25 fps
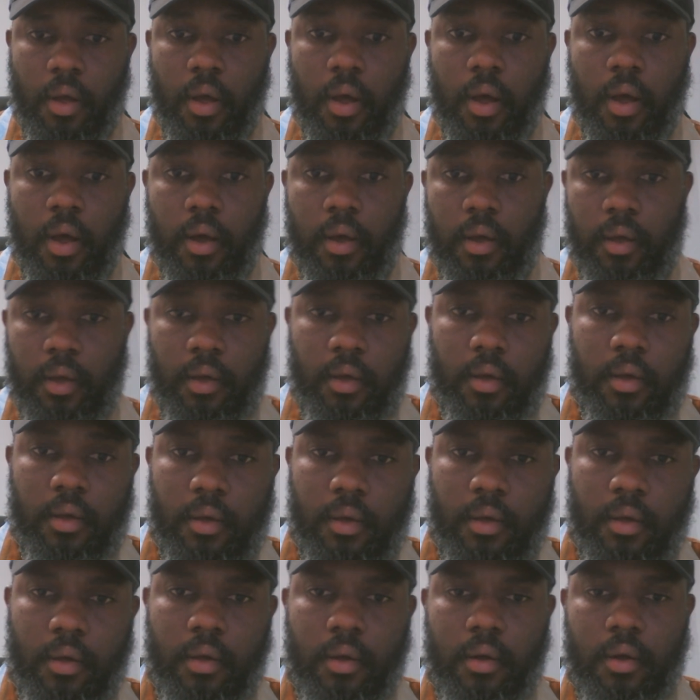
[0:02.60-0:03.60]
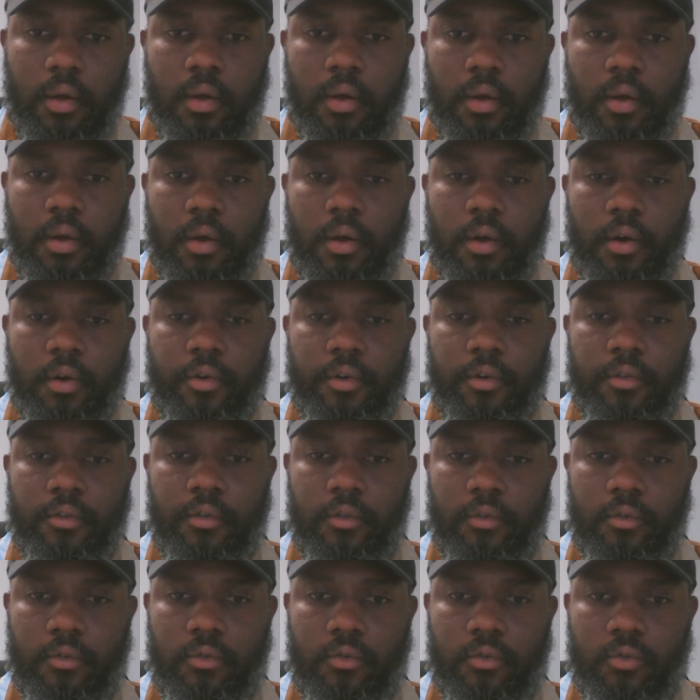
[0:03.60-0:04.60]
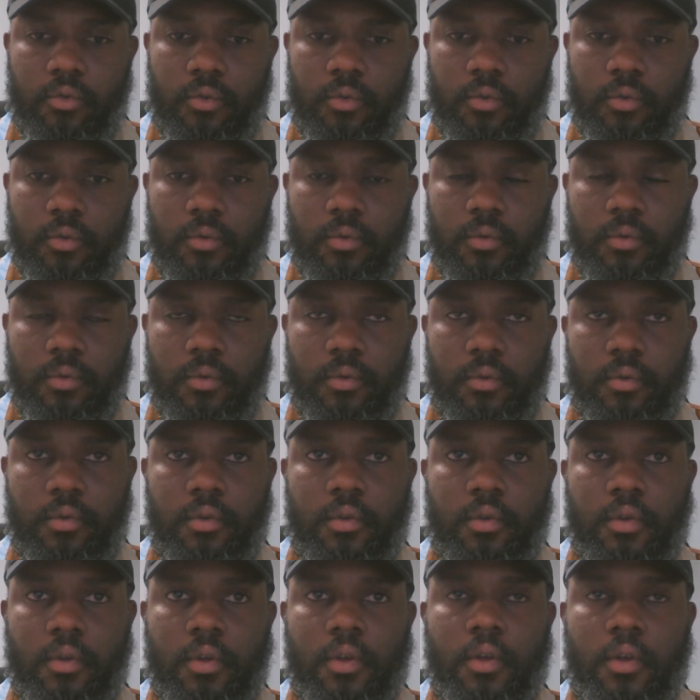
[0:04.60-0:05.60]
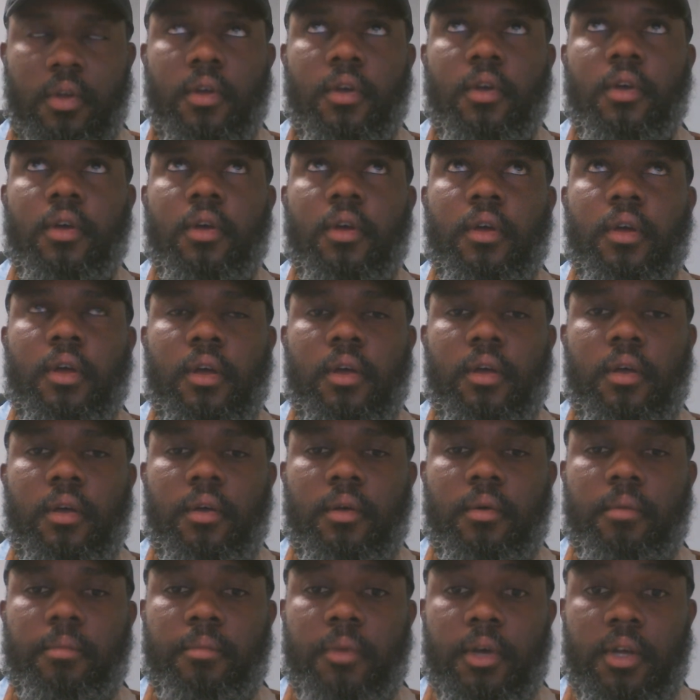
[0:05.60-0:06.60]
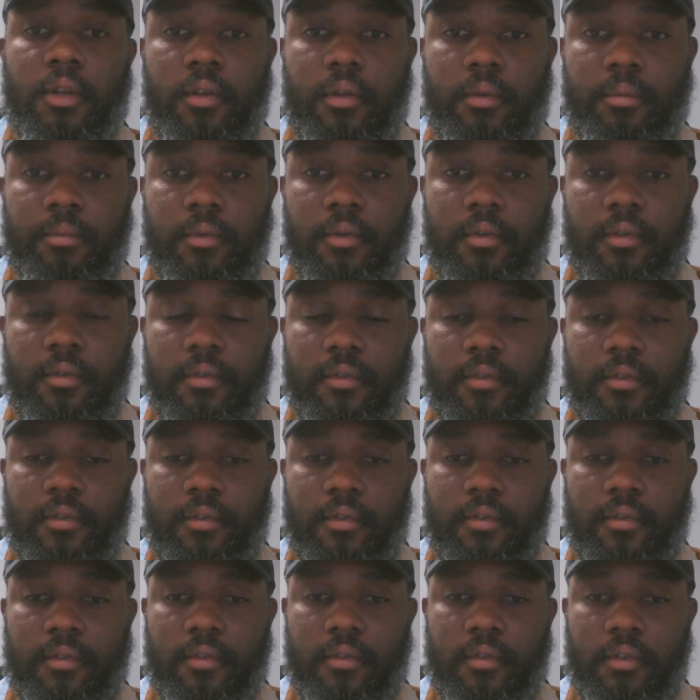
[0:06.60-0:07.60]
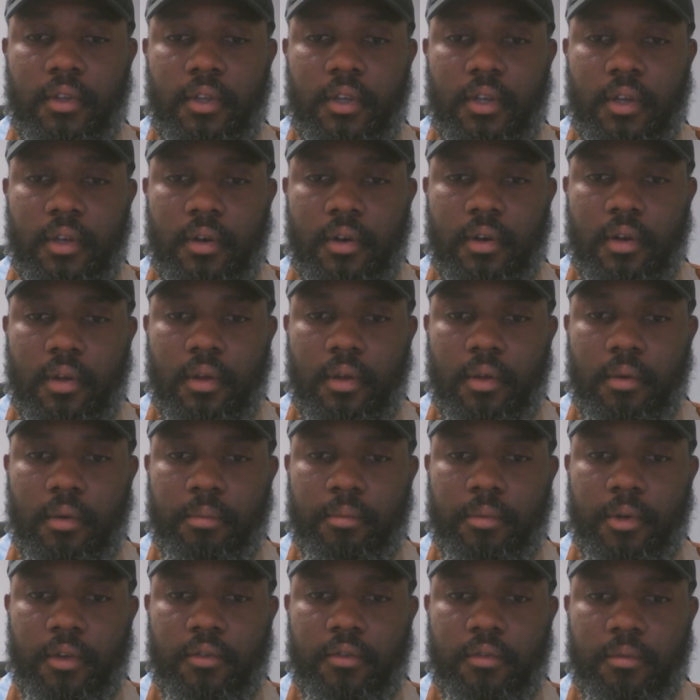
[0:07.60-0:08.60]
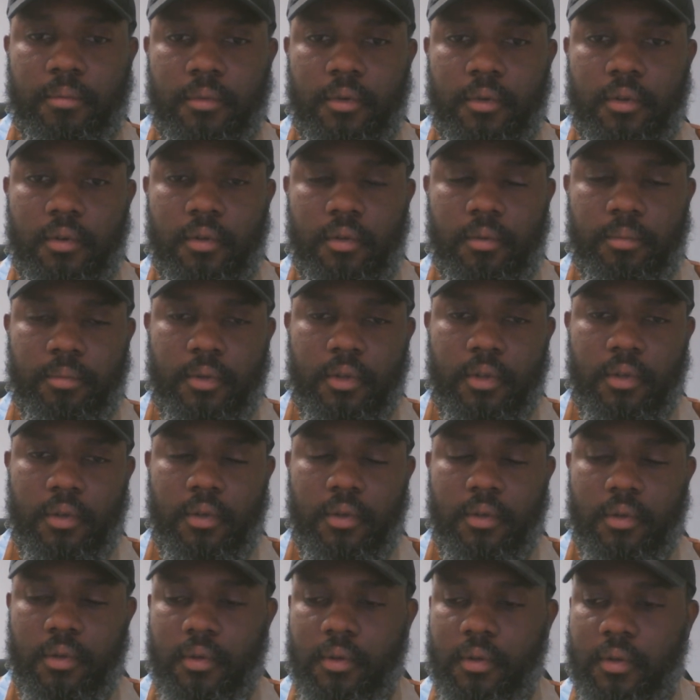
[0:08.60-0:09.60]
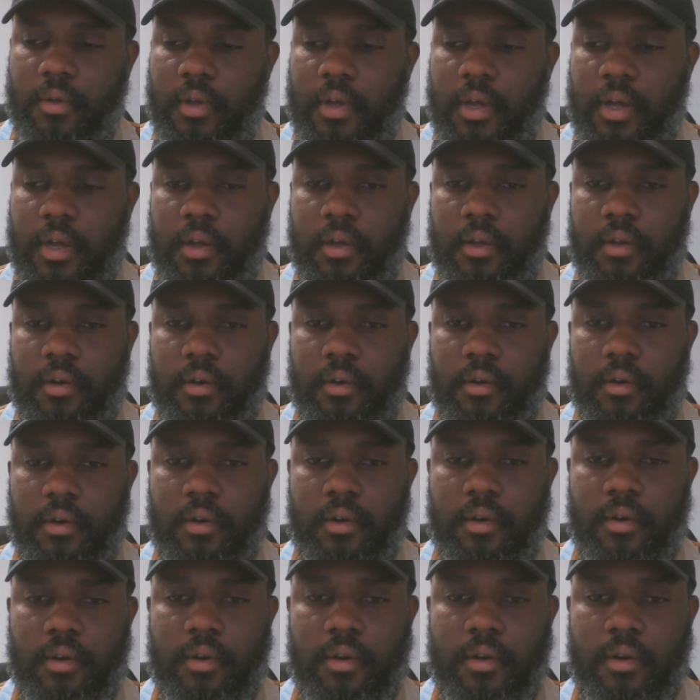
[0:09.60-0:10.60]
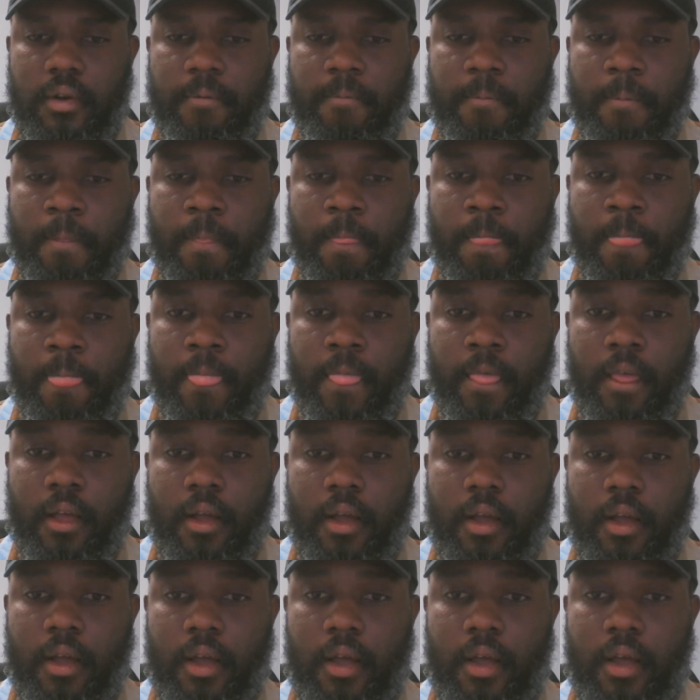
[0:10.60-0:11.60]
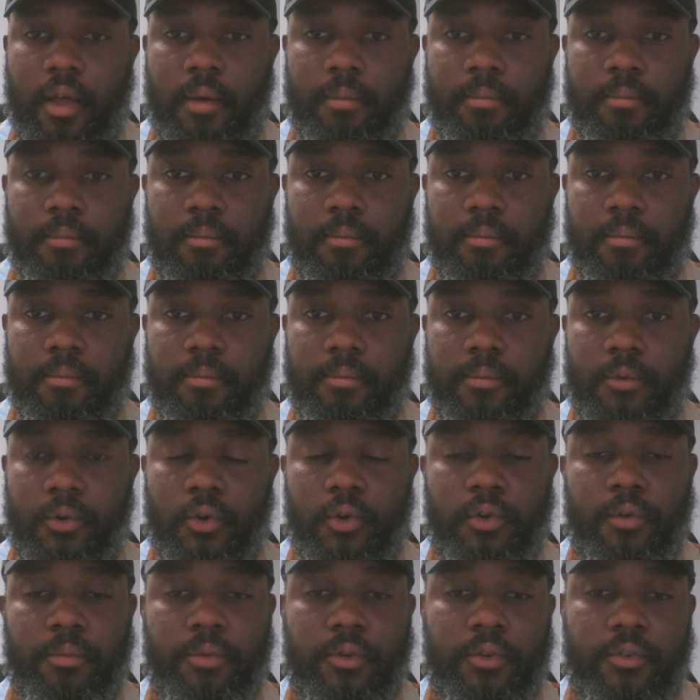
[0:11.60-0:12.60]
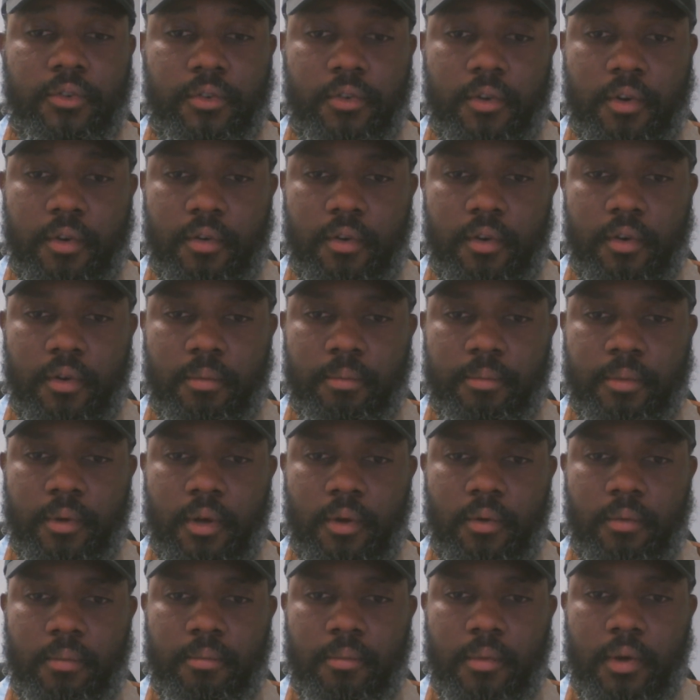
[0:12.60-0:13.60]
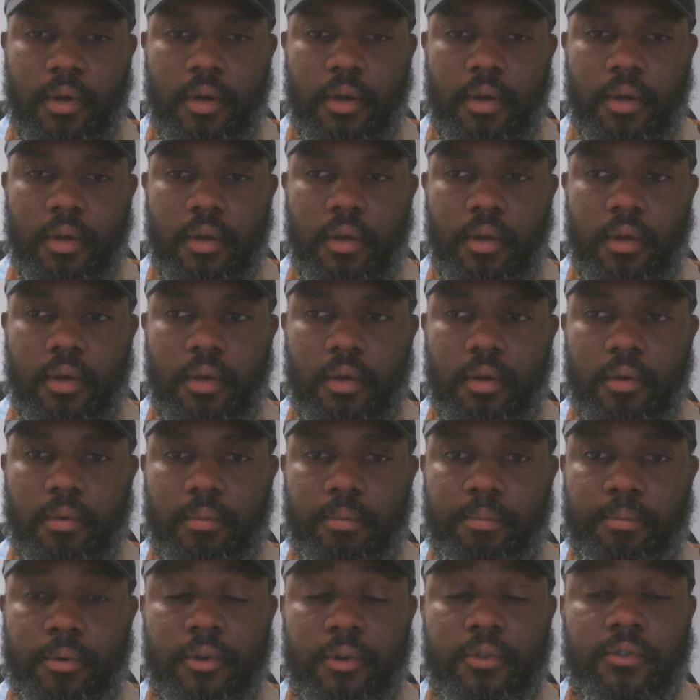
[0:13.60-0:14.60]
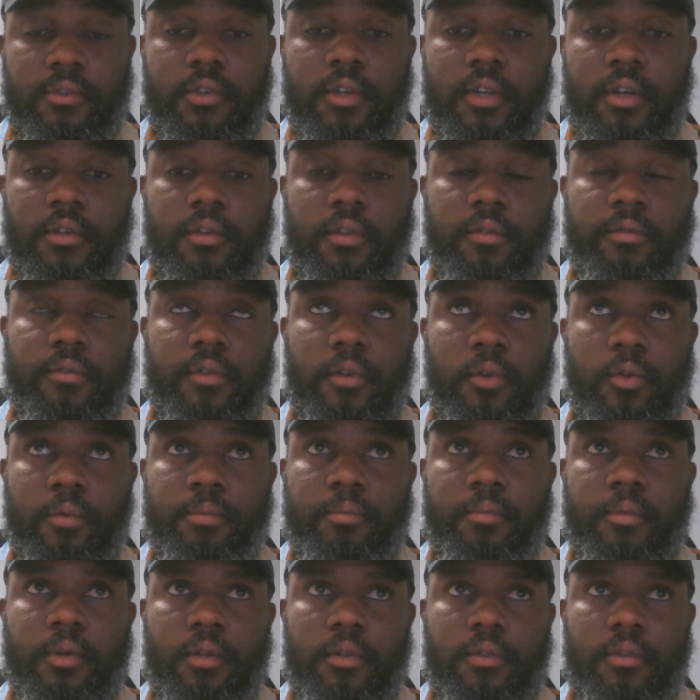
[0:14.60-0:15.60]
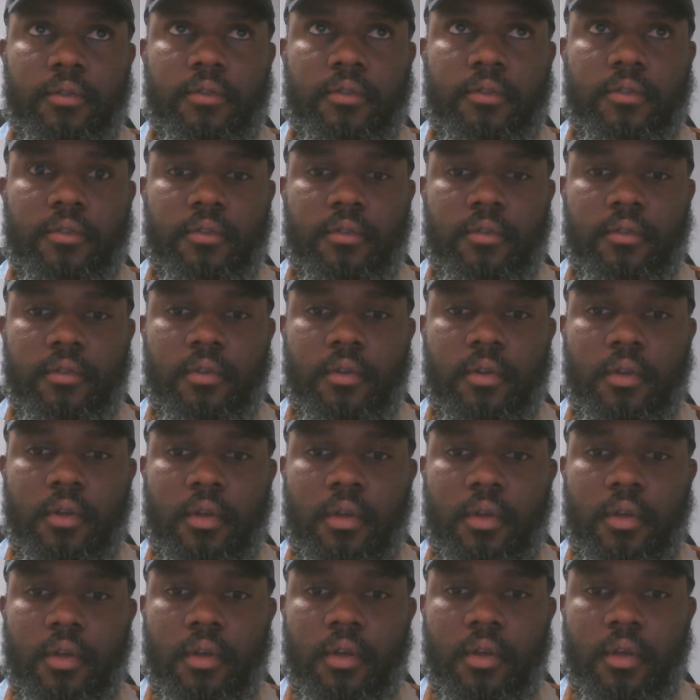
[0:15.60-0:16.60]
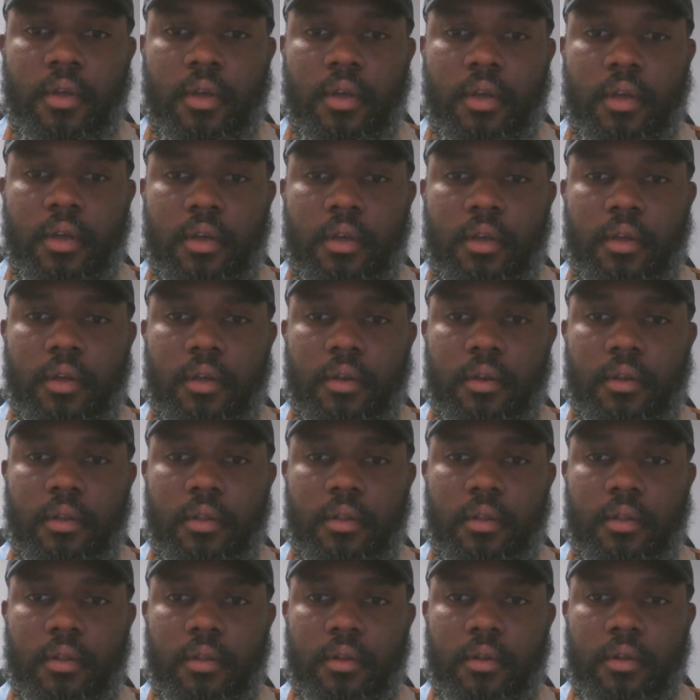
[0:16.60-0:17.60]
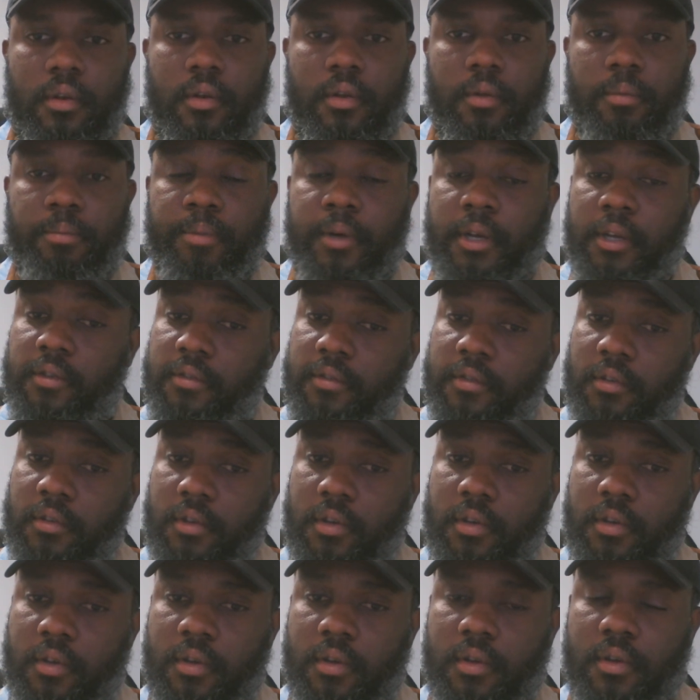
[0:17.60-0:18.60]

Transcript: Hi, greetings to you. My name is Edwin-Ibe, and I'm going to be sharing about my personal development in the past year